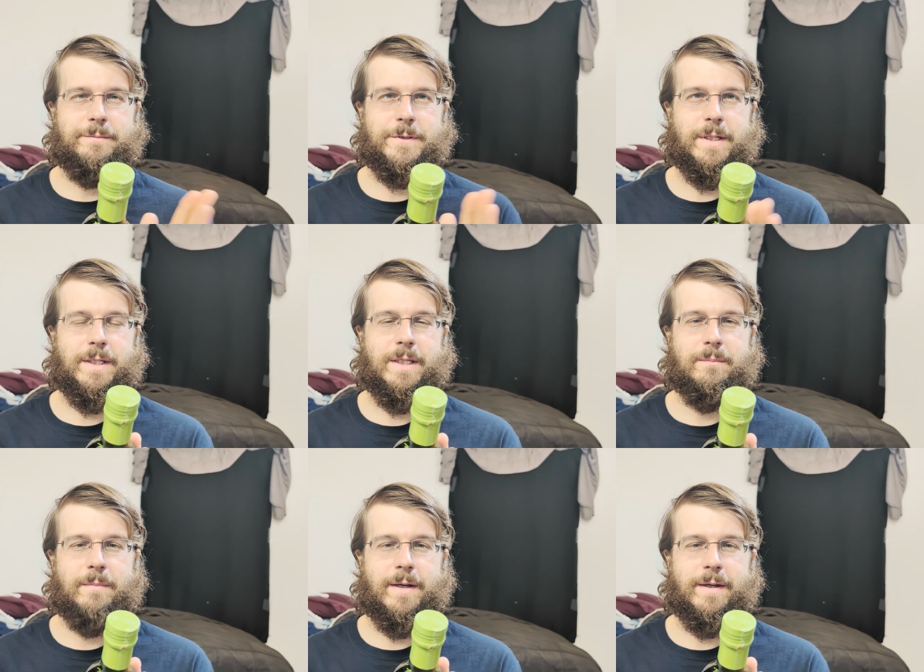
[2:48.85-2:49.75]
I'm trying to
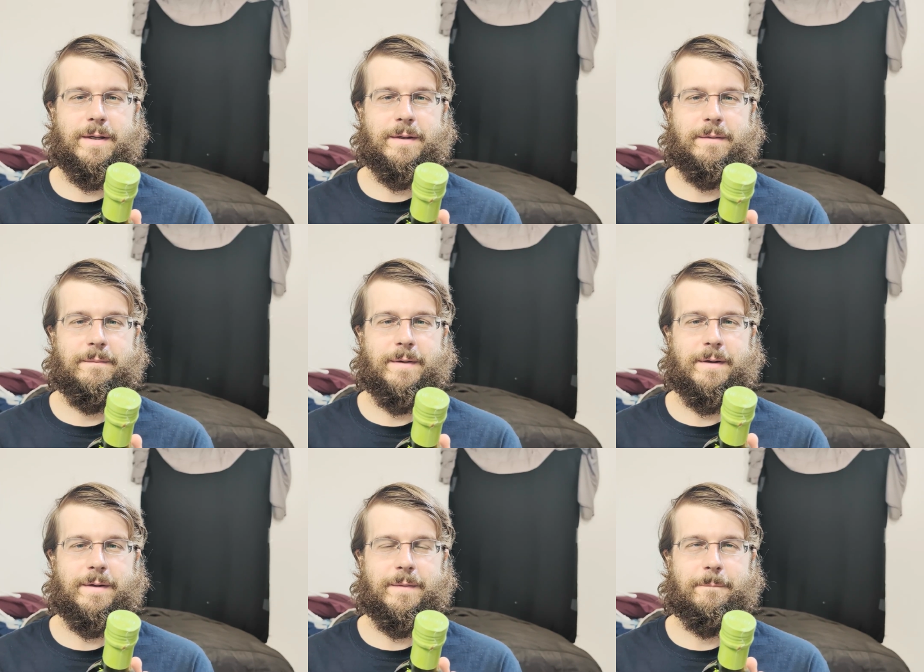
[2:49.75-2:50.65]
keep my
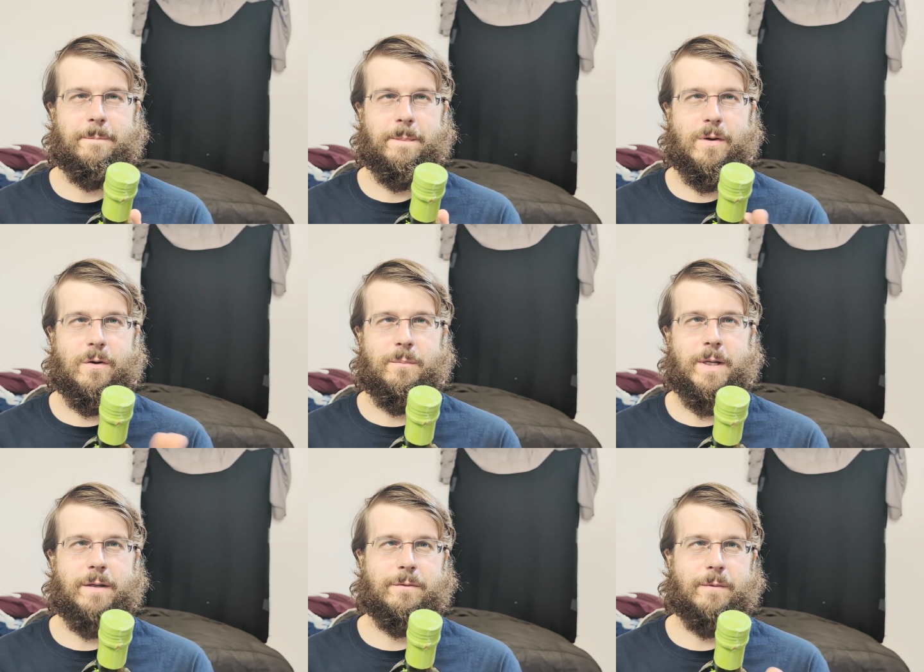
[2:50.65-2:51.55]

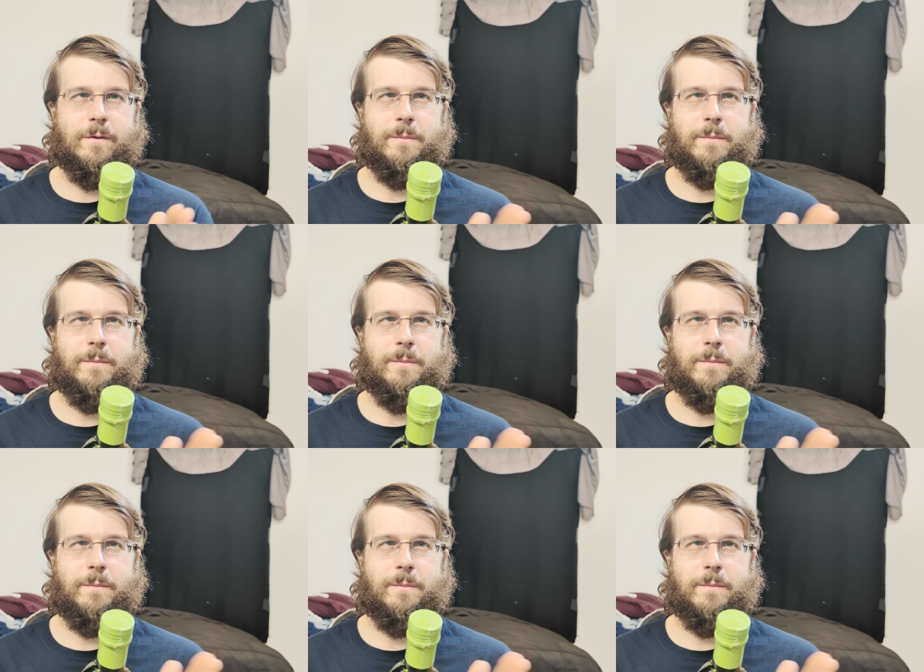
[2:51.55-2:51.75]
omega-3,